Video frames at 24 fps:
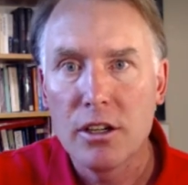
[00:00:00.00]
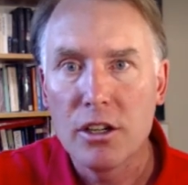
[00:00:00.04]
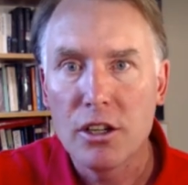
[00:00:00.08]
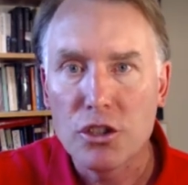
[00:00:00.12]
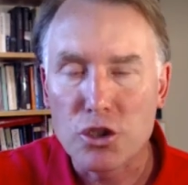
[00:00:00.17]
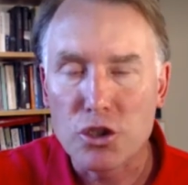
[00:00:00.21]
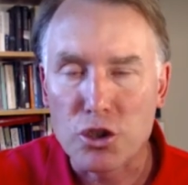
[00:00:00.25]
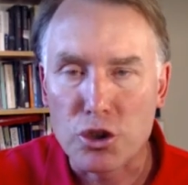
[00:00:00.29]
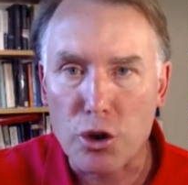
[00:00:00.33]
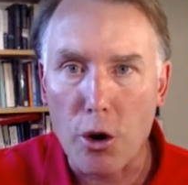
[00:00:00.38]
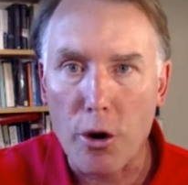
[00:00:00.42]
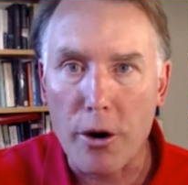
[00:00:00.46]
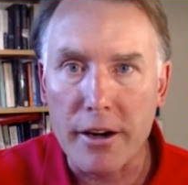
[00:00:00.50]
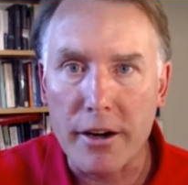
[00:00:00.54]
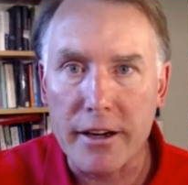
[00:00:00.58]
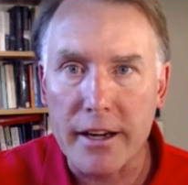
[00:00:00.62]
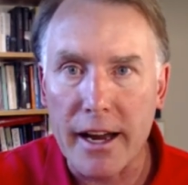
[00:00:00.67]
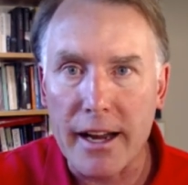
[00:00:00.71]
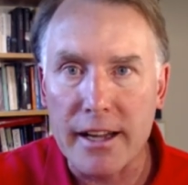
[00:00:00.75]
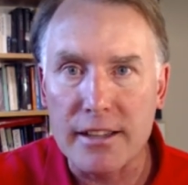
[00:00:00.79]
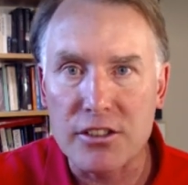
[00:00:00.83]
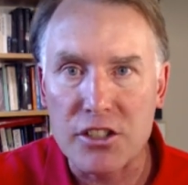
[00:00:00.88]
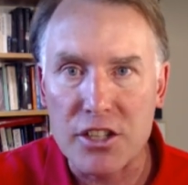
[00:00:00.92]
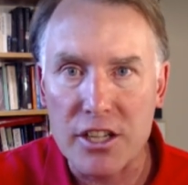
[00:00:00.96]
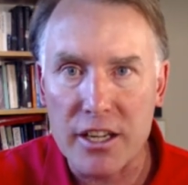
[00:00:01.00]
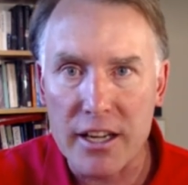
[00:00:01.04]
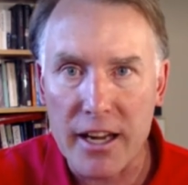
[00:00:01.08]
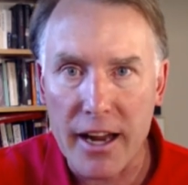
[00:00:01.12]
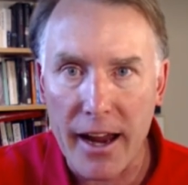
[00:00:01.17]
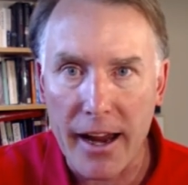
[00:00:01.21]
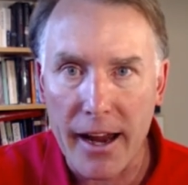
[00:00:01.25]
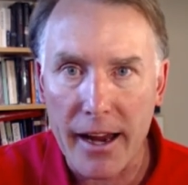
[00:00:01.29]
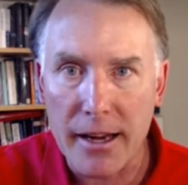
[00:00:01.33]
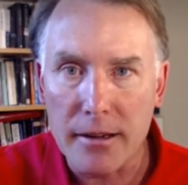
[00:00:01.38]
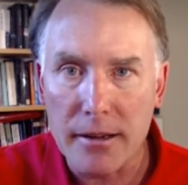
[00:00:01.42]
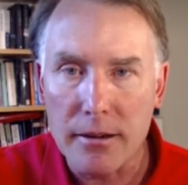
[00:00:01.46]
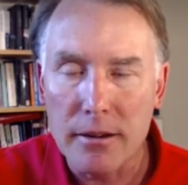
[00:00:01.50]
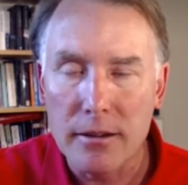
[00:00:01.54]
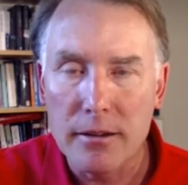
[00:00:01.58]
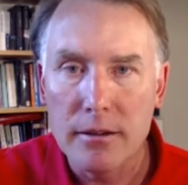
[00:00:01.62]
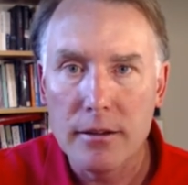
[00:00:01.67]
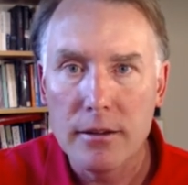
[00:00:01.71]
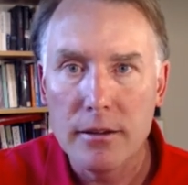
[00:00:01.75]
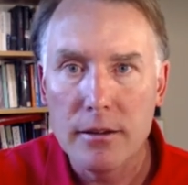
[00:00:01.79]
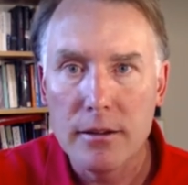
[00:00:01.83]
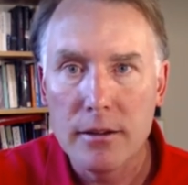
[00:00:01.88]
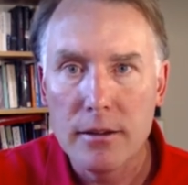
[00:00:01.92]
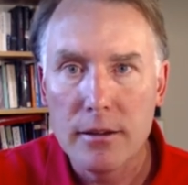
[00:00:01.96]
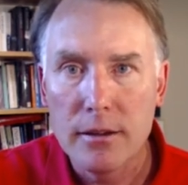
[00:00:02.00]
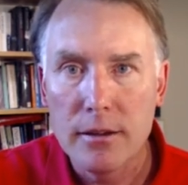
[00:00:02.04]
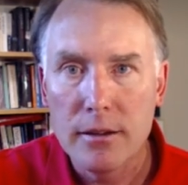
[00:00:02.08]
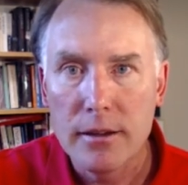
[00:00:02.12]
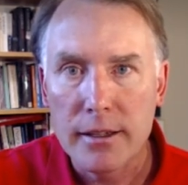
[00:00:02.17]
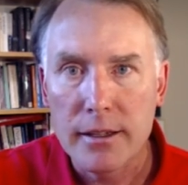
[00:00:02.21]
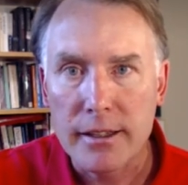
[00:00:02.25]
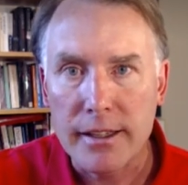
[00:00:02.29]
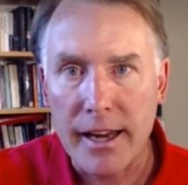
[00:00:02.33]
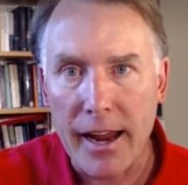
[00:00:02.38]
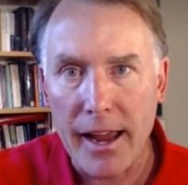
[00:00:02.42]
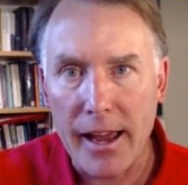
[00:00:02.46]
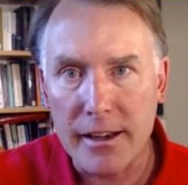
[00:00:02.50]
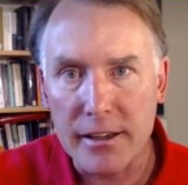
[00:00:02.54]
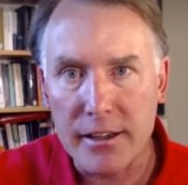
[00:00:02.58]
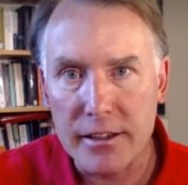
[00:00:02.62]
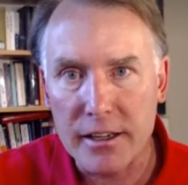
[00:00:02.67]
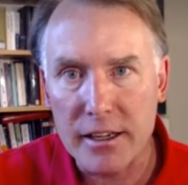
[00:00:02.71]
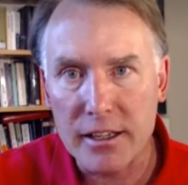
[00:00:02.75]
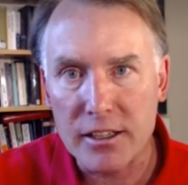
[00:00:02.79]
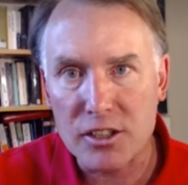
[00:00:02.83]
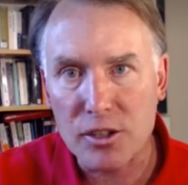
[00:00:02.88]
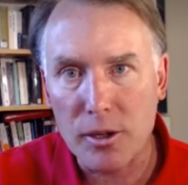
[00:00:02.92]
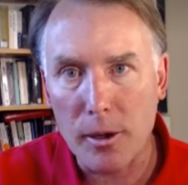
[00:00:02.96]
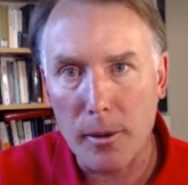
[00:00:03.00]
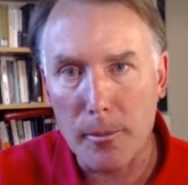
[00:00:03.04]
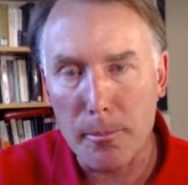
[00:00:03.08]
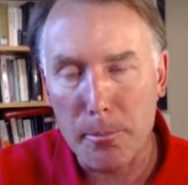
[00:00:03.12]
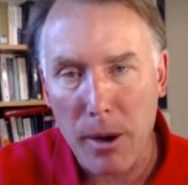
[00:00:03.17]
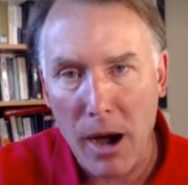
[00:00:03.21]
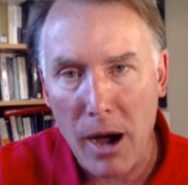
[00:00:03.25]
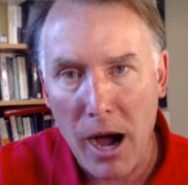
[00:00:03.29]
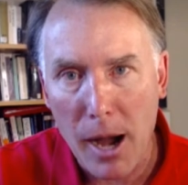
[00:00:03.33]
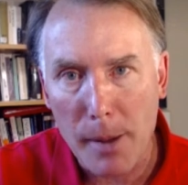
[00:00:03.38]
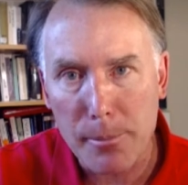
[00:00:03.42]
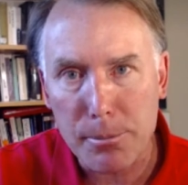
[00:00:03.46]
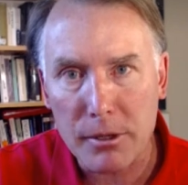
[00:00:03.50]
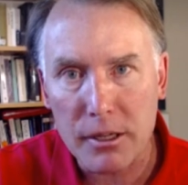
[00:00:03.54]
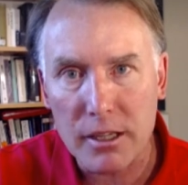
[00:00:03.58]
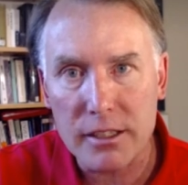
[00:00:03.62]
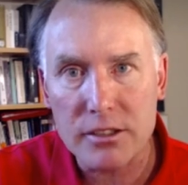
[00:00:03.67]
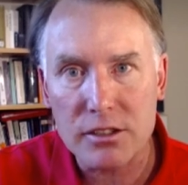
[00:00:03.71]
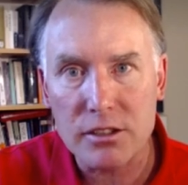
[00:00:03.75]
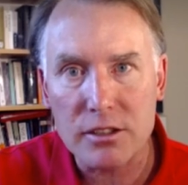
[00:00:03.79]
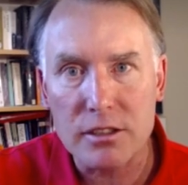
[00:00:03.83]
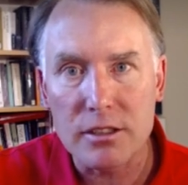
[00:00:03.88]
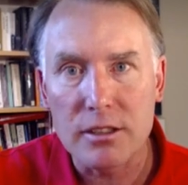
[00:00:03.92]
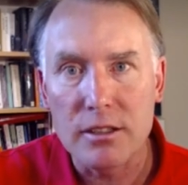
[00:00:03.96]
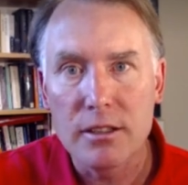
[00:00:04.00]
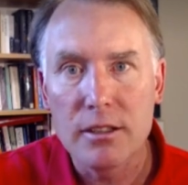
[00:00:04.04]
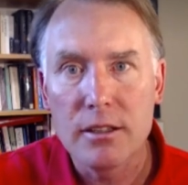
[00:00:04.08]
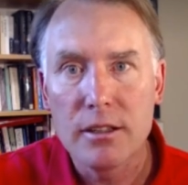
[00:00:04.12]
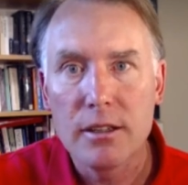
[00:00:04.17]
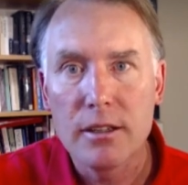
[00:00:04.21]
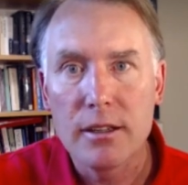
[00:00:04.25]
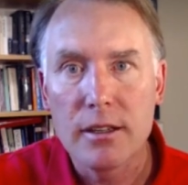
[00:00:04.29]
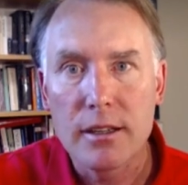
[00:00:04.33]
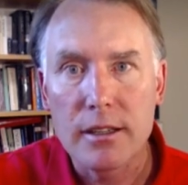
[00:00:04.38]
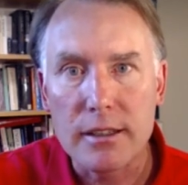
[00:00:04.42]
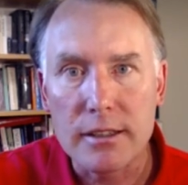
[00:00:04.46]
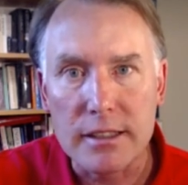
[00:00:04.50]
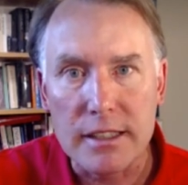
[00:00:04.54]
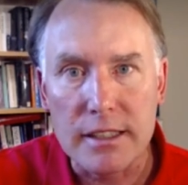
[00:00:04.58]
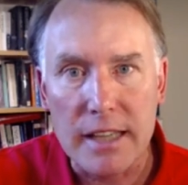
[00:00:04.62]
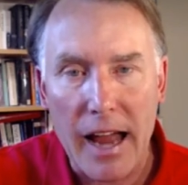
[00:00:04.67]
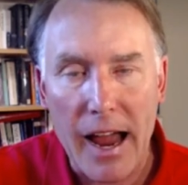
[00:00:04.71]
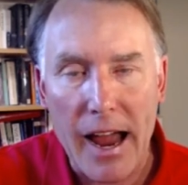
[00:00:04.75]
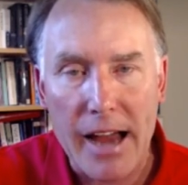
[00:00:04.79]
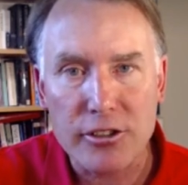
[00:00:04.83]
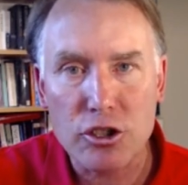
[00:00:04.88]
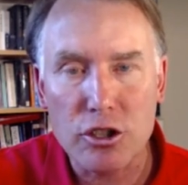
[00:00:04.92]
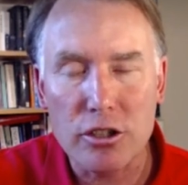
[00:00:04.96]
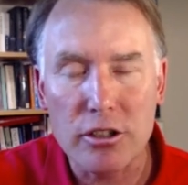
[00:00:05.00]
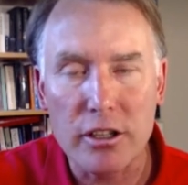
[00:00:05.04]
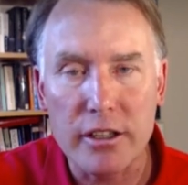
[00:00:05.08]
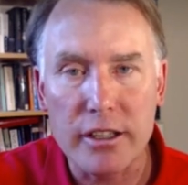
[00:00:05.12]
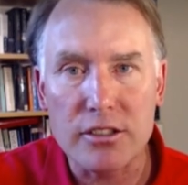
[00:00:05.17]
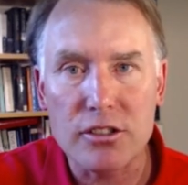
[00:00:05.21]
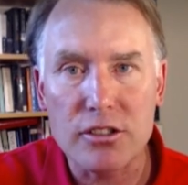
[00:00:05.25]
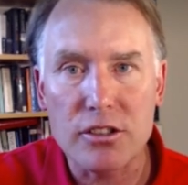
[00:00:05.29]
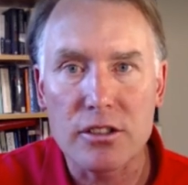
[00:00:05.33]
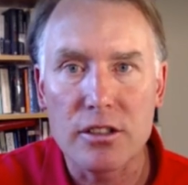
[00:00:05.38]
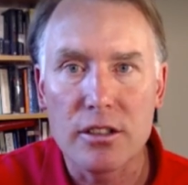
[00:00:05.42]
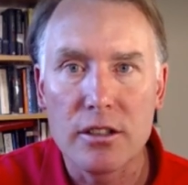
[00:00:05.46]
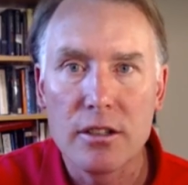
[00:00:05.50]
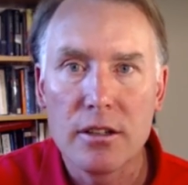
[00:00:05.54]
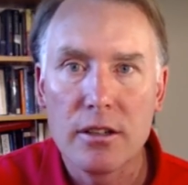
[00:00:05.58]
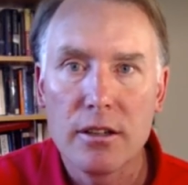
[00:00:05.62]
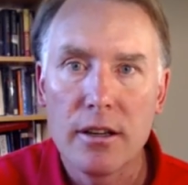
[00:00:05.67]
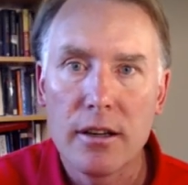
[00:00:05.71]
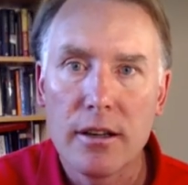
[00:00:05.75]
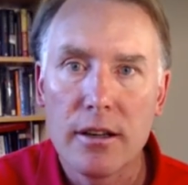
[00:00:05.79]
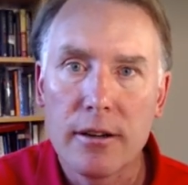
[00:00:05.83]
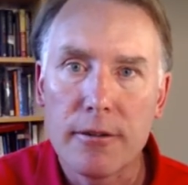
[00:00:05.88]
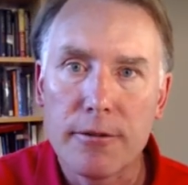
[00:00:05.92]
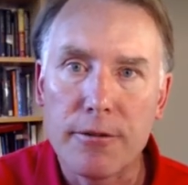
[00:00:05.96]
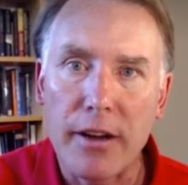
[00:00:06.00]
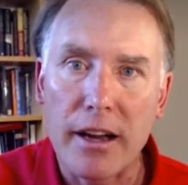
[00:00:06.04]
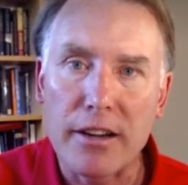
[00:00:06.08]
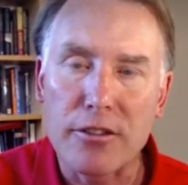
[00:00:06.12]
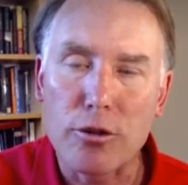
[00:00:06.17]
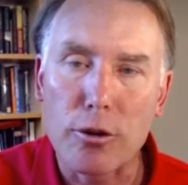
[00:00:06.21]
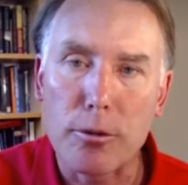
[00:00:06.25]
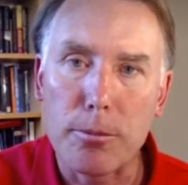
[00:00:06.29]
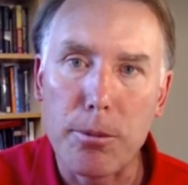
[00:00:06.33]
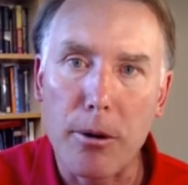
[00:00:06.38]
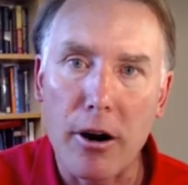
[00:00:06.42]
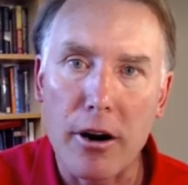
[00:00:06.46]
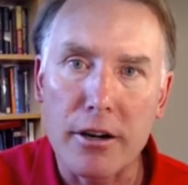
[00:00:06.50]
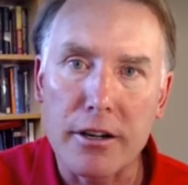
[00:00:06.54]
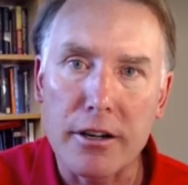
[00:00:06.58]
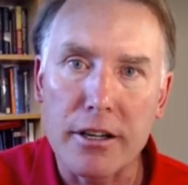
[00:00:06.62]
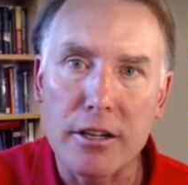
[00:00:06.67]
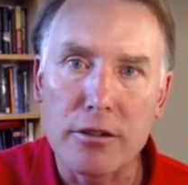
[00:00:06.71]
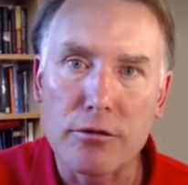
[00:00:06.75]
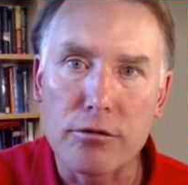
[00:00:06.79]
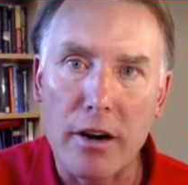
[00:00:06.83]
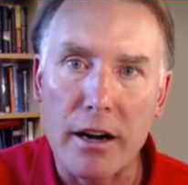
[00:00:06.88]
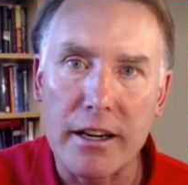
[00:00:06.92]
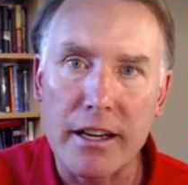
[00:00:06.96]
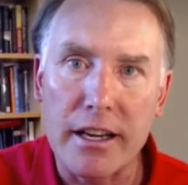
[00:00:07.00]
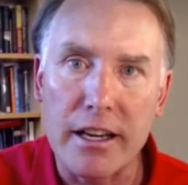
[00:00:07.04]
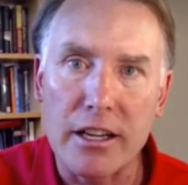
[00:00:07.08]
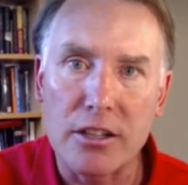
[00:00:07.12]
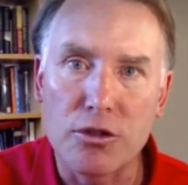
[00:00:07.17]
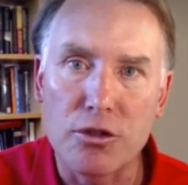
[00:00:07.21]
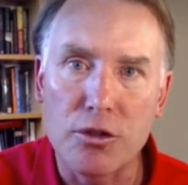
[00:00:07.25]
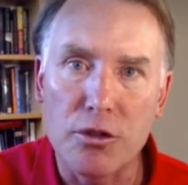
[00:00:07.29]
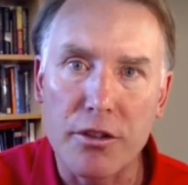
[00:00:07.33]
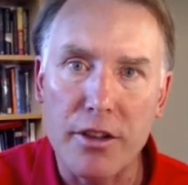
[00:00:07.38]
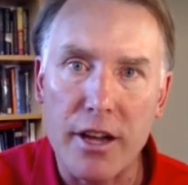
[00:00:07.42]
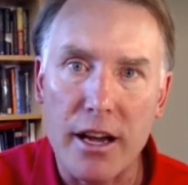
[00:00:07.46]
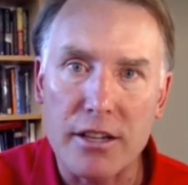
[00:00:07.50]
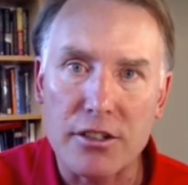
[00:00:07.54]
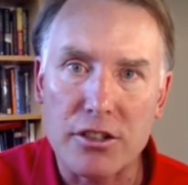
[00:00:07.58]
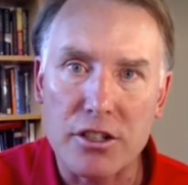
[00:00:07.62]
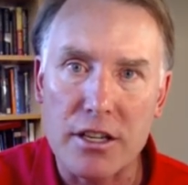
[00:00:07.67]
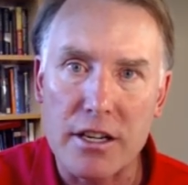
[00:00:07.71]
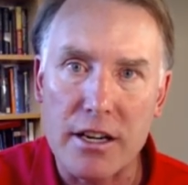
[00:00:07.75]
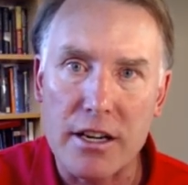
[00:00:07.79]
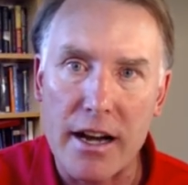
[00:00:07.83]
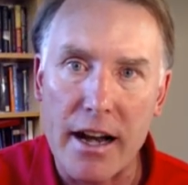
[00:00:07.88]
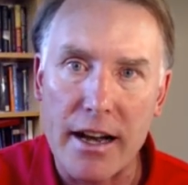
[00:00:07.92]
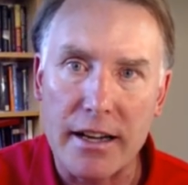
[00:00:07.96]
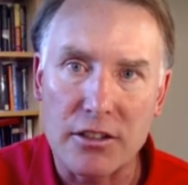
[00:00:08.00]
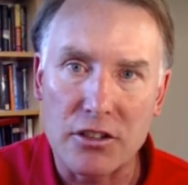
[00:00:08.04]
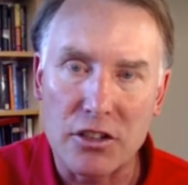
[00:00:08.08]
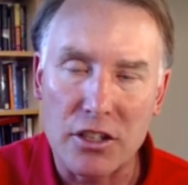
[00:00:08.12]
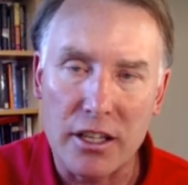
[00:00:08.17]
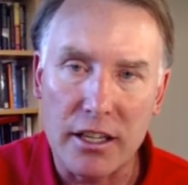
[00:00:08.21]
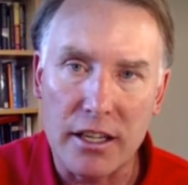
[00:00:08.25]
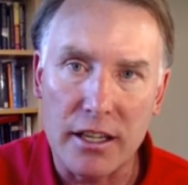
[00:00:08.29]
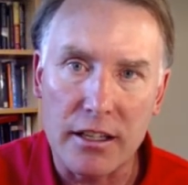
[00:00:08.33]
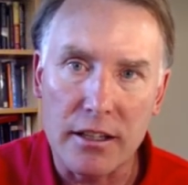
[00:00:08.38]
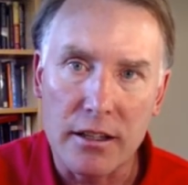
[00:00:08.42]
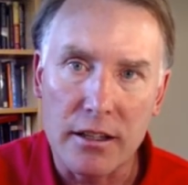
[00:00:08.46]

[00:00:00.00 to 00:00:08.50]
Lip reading: Join NCA, Canada's populist, nationalist federal party running in 2019.